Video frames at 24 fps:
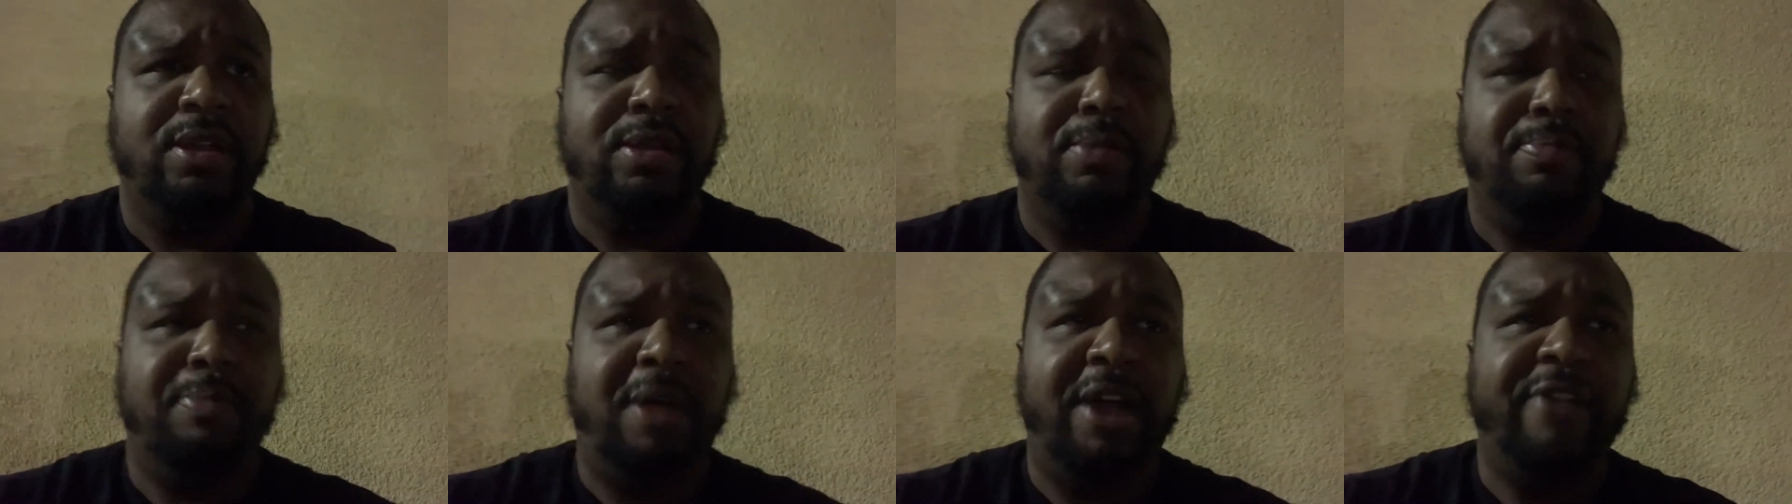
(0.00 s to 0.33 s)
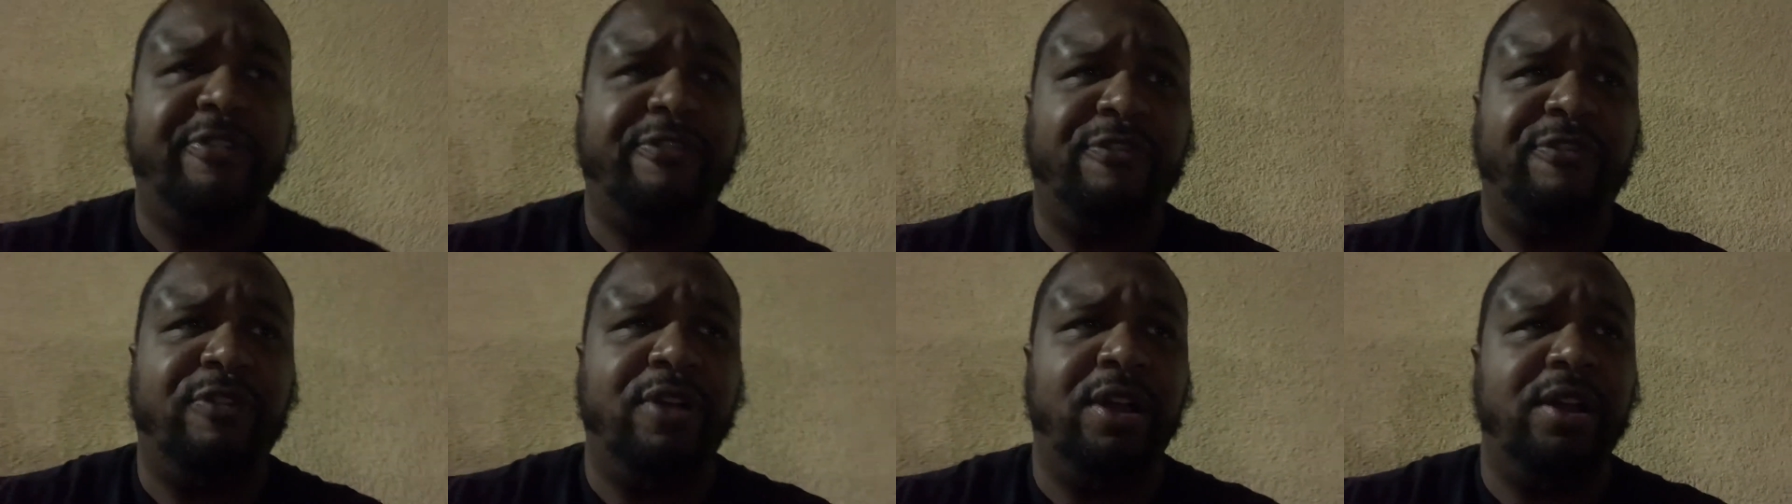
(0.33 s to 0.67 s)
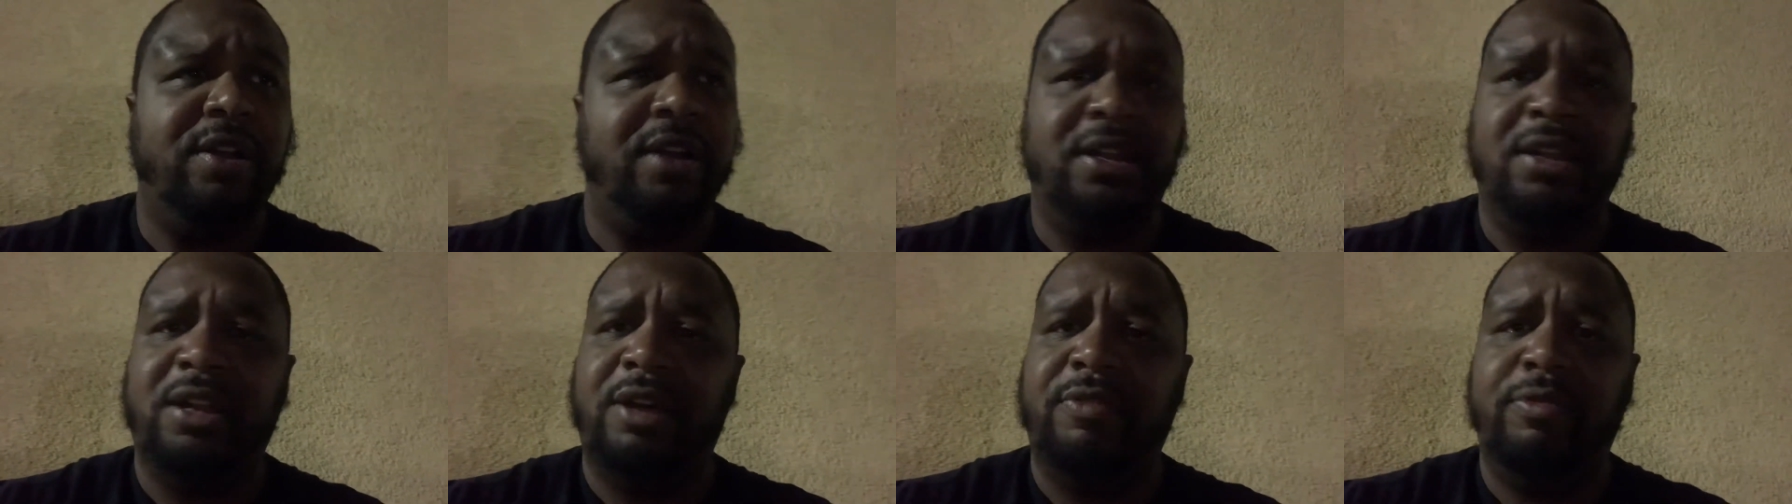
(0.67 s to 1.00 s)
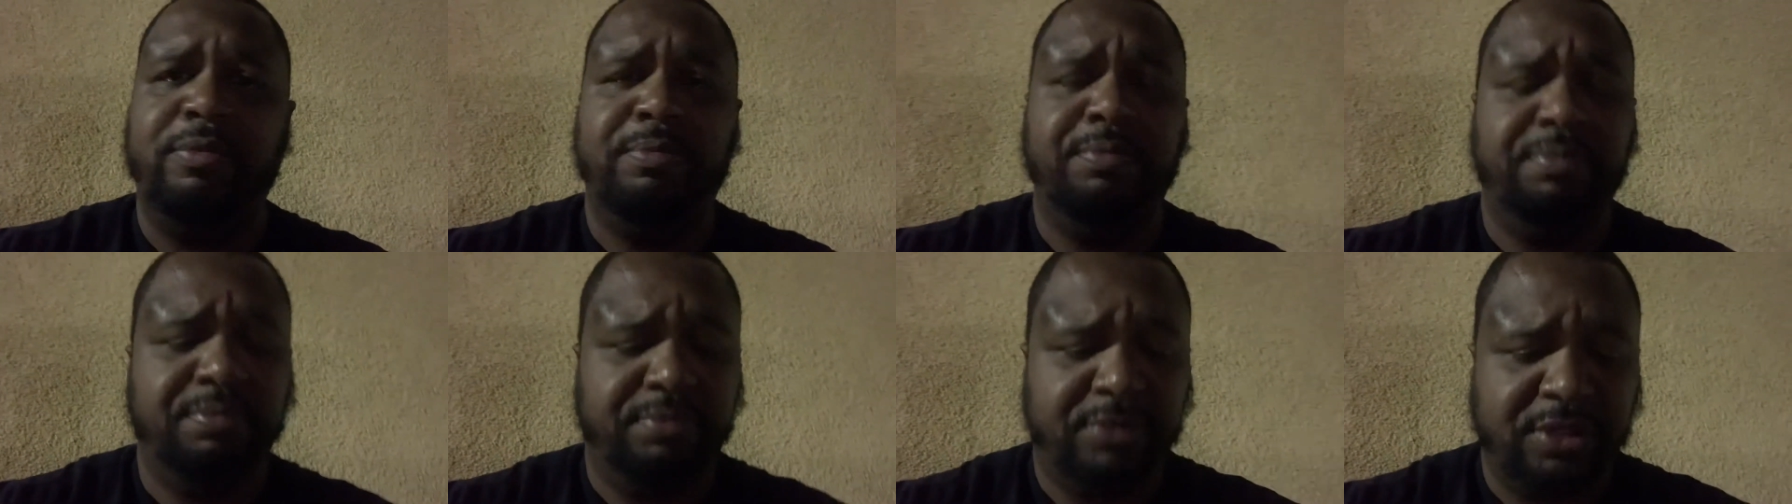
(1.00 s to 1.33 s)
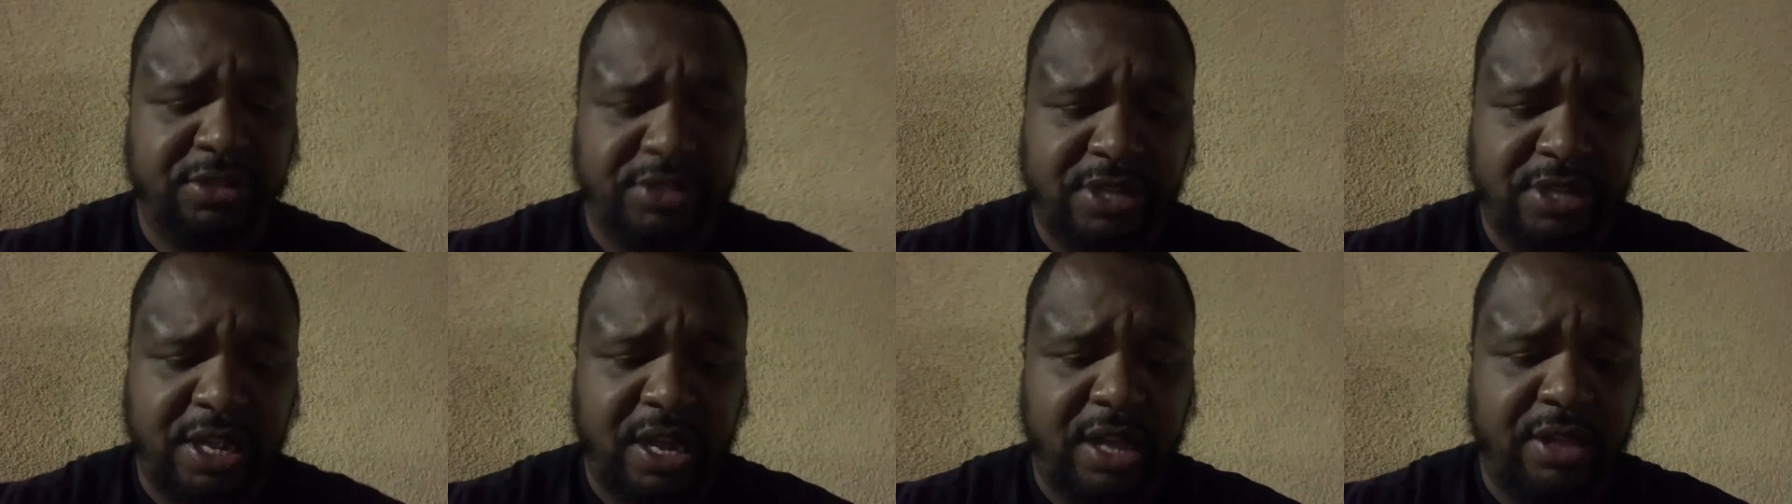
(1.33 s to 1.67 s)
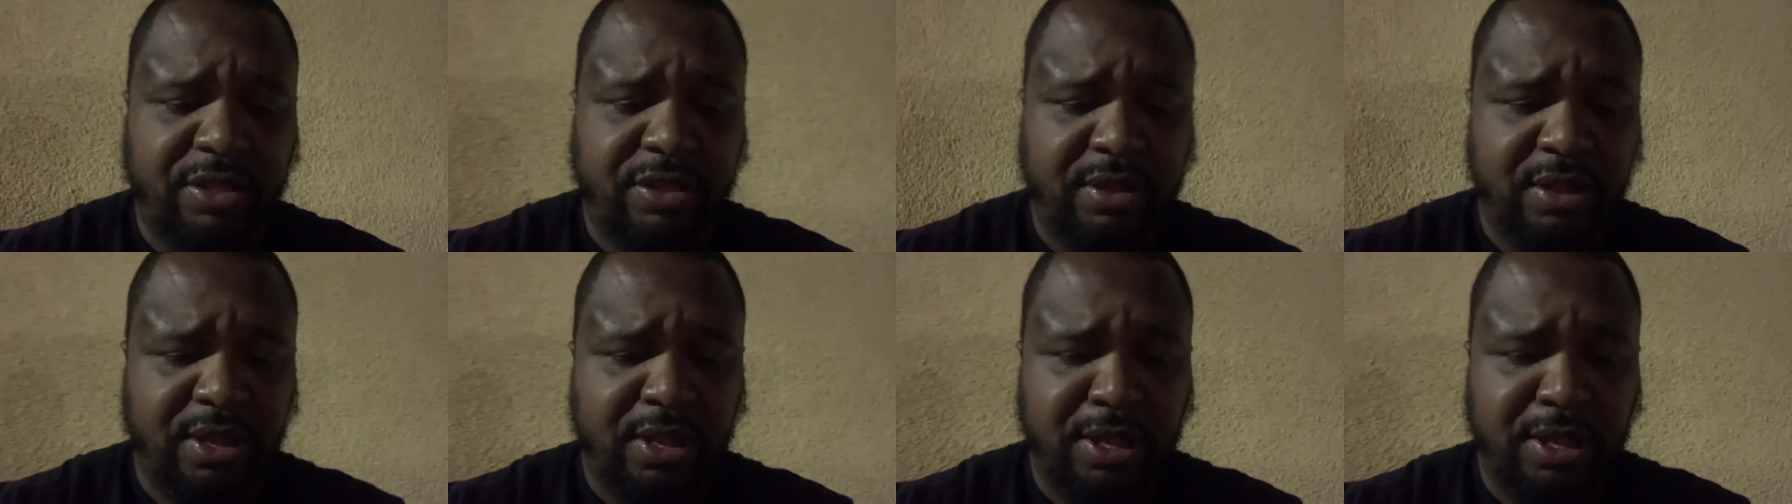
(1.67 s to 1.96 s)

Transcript: My friend, I love him to death,